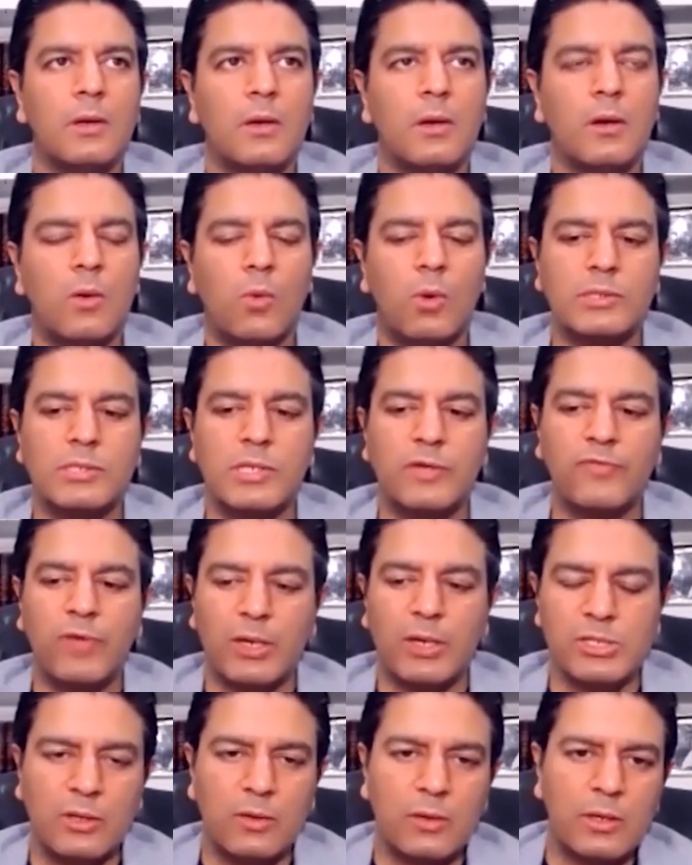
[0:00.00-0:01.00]
Well, so if you
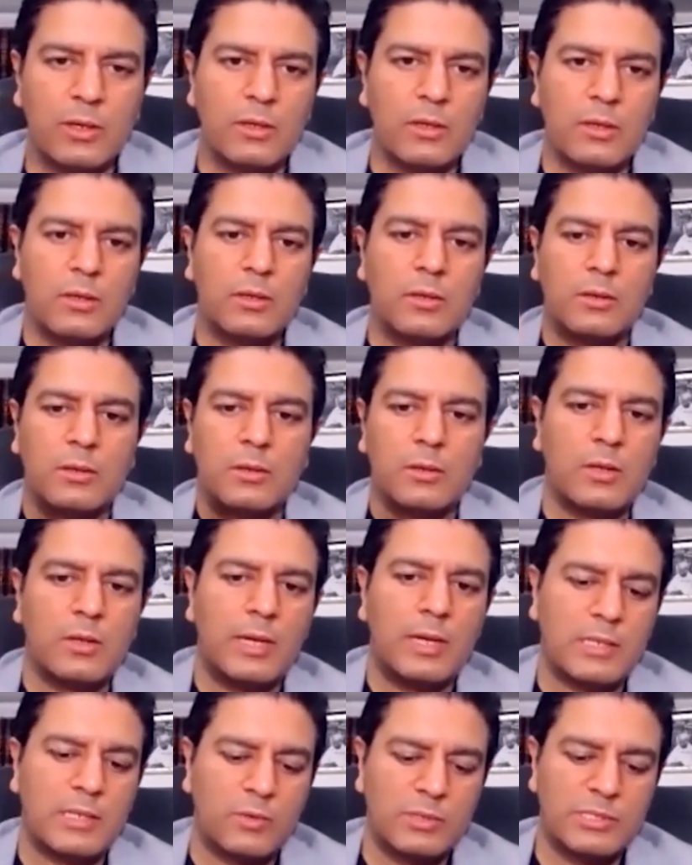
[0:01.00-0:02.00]
actually look at
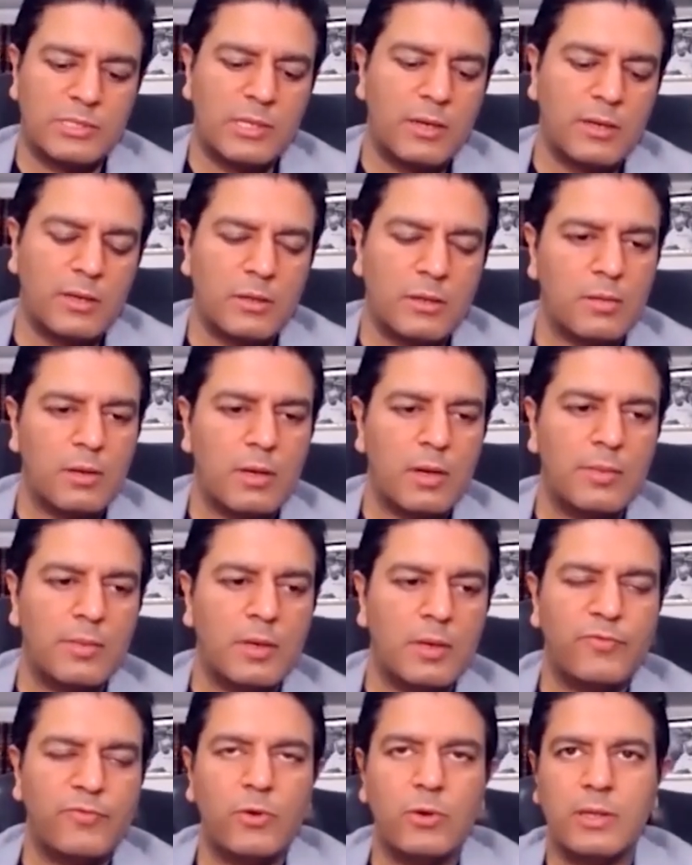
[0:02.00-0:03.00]

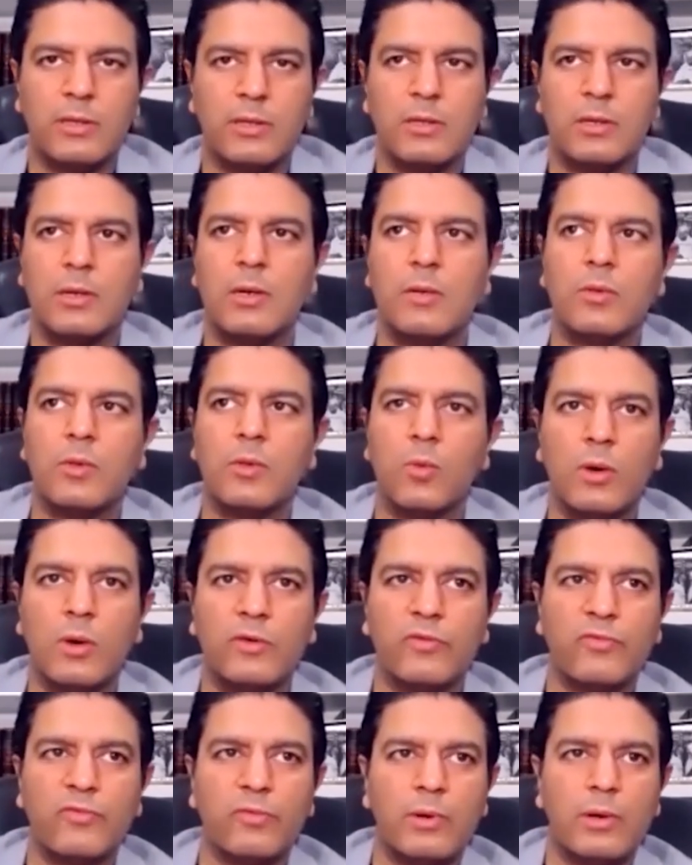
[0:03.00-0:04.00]
if you look at the
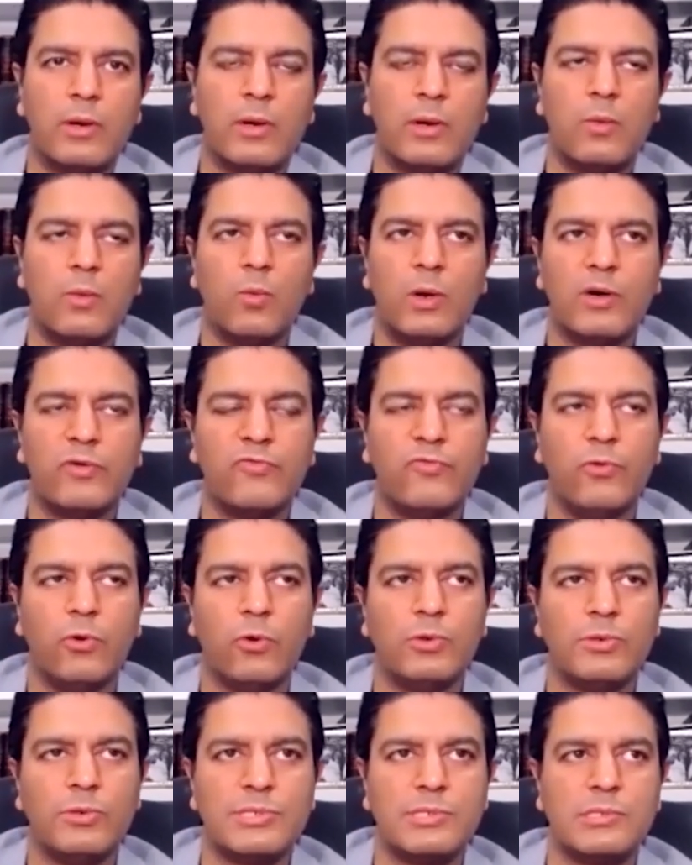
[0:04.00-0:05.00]
world
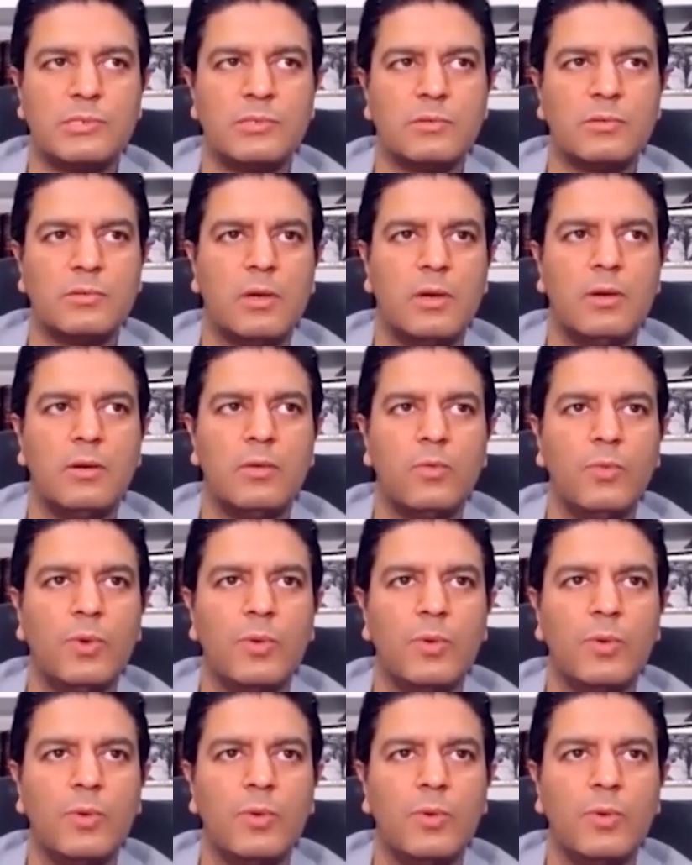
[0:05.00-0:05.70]
workforce, mm-hmm.